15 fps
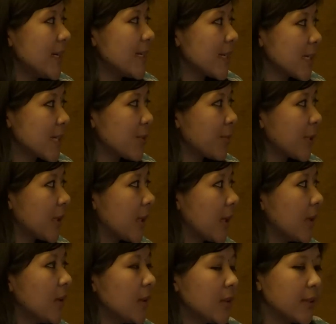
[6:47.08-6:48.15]
test per
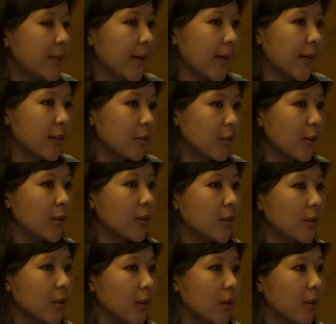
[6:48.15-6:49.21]
day, they can earn,
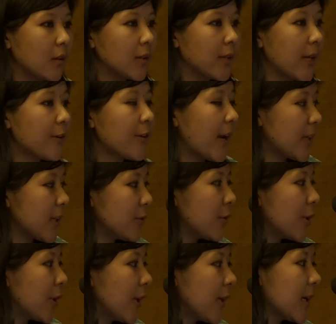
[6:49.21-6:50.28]
they are right now
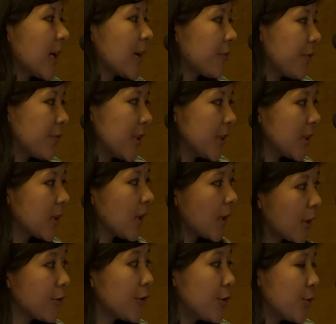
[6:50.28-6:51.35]
earning like
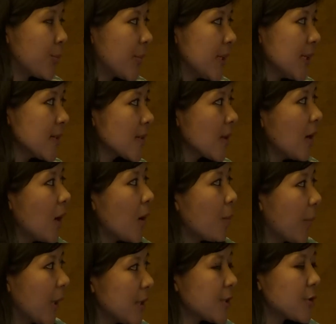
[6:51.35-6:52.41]
1,500 rupees.
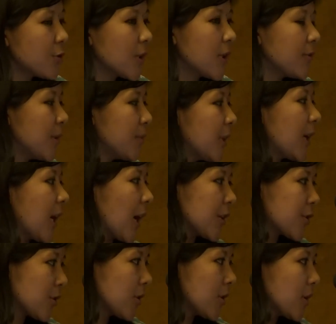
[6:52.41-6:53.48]
But to give them a
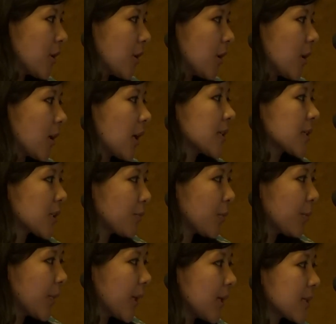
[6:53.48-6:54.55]
larger
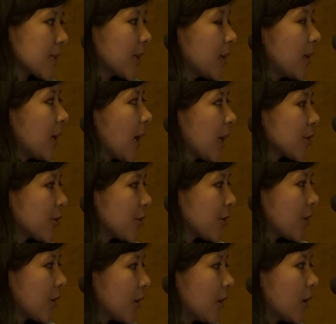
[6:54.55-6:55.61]
customer base and a larger